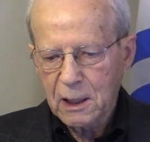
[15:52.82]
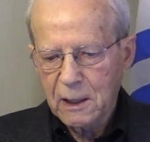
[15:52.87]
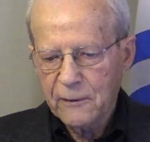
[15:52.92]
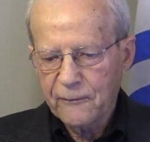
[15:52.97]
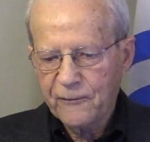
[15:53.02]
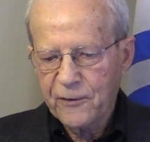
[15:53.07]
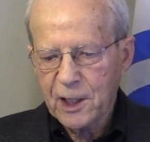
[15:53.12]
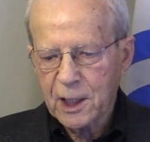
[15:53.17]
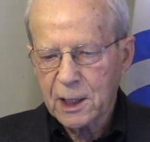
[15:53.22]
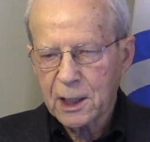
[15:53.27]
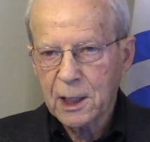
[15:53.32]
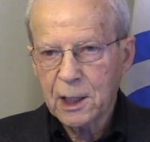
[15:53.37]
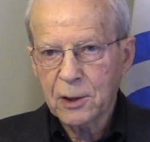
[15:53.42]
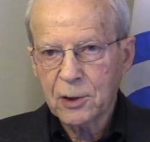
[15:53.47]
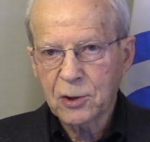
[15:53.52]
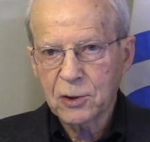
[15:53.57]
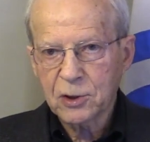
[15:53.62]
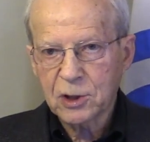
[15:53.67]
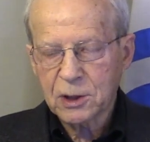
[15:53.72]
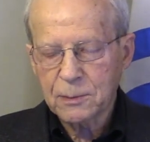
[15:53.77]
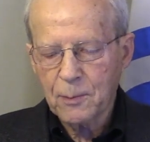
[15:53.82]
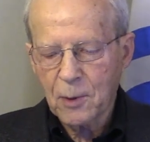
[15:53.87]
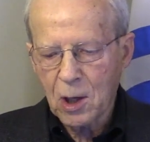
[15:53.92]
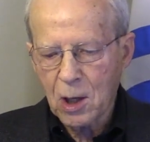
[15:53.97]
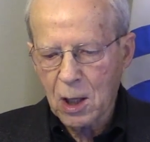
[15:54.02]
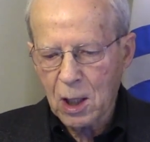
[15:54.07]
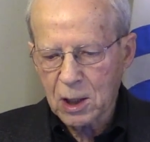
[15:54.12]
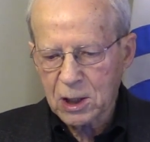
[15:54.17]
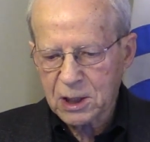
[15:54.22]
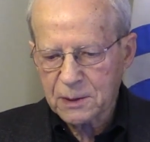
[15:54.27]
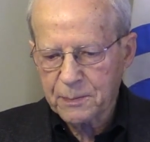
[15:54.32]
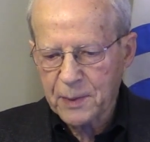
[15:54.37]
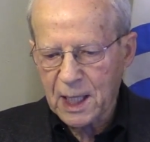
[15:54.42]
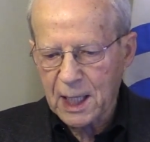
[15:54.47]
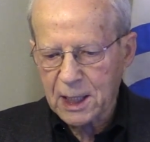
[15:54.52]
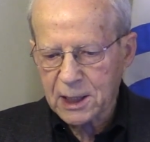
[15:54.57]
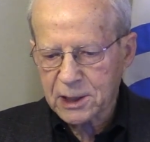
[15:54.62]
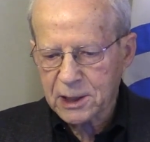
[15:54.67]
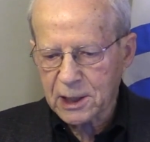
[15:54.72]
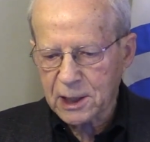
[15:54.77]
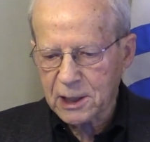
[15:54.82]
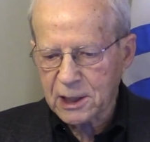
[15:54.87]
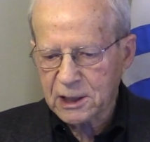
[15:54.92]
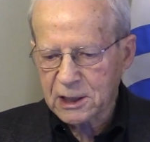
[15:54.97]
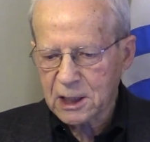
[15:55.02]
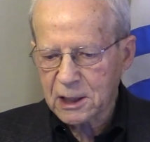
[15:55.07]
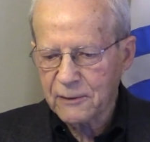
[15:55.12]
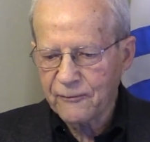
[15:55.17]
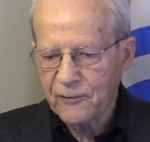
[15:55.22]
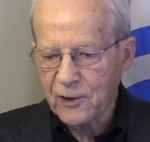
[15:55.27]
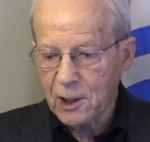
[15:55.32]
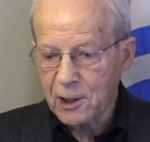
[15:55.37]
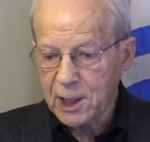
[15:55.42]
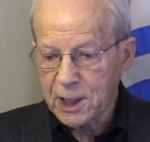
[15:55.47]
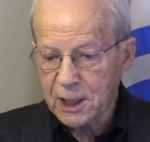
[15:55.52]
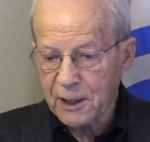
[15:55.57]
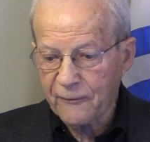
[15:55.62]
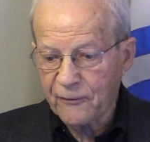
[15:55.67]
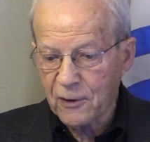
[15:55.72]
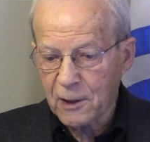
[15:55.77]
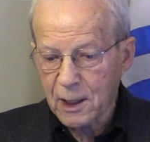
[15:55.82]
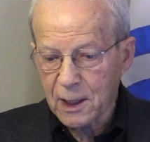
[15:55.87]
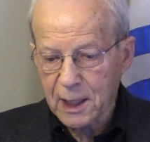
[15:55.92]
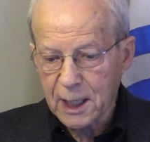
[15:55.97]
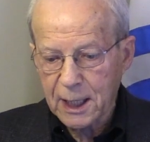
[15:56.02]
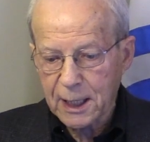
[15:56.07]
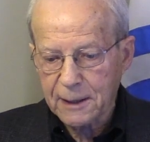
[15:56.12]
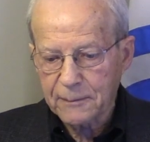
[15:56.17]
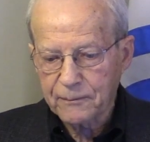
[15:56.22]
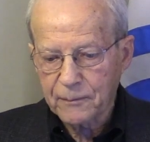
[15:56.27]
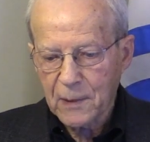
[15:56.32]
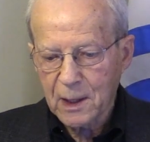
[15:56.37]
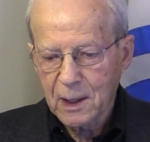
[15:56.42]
fit into small spaces very differently.